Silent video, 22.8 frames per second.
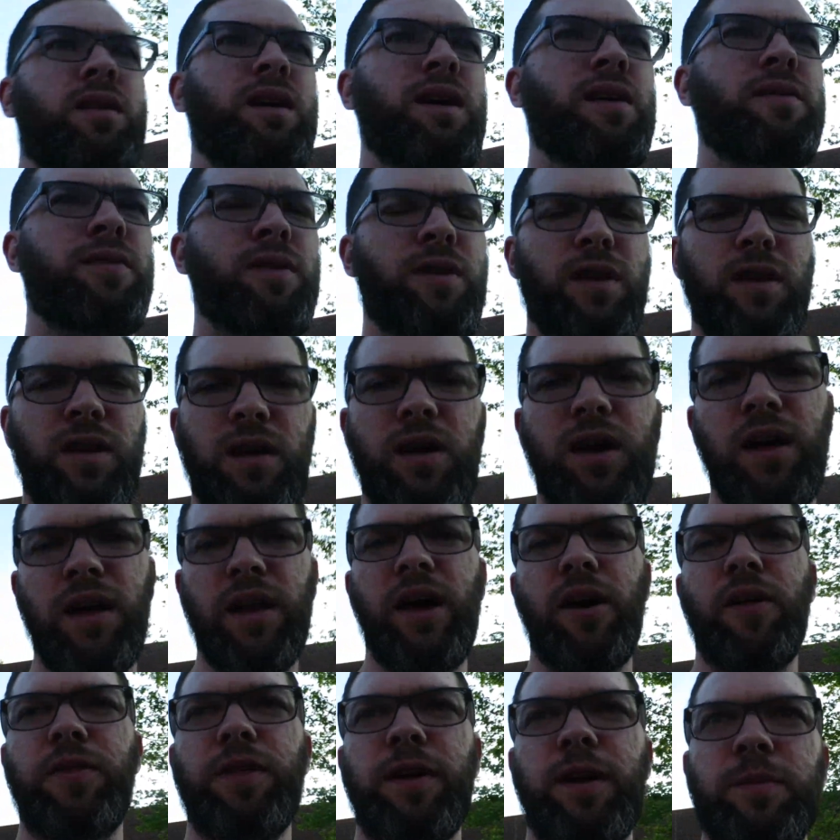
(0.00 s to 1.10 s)
I have an
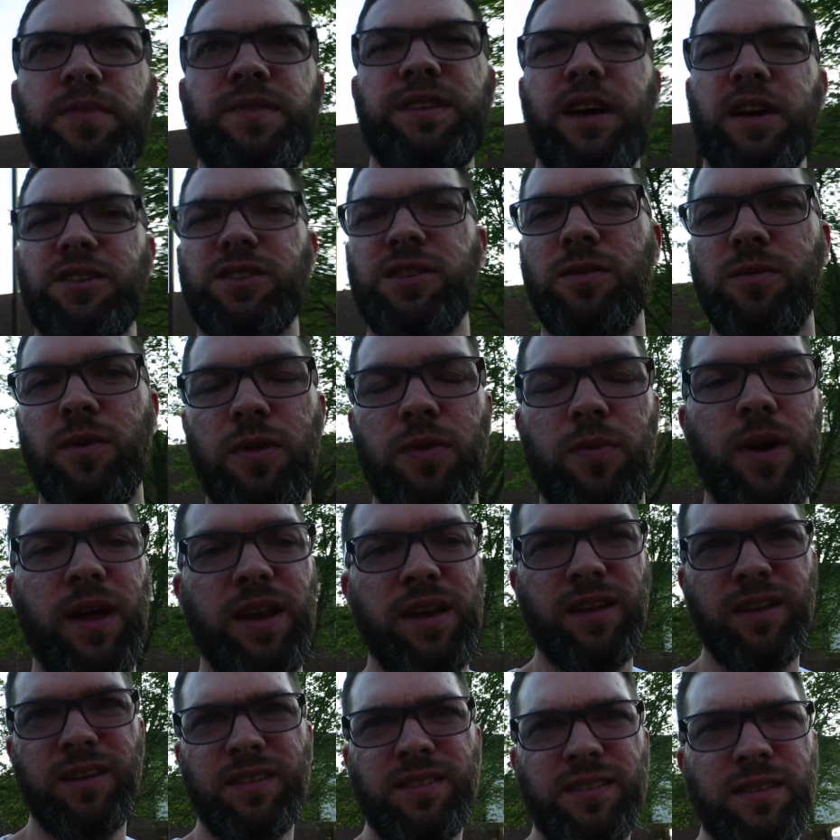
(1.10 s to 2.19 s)
unhealthy obsession with
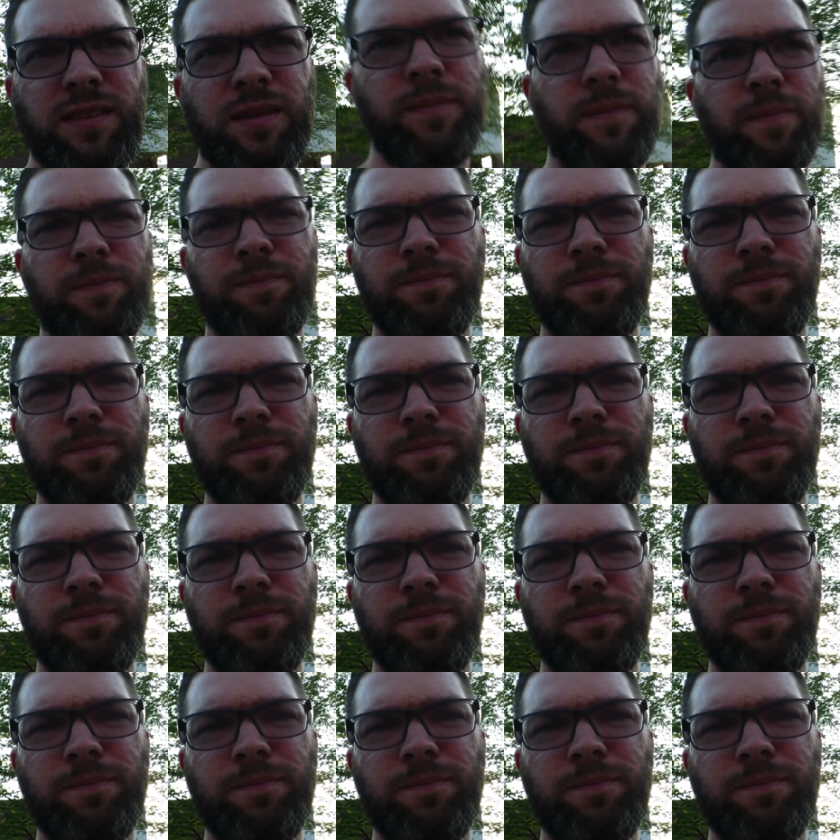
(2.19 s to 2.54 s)
Wendy's.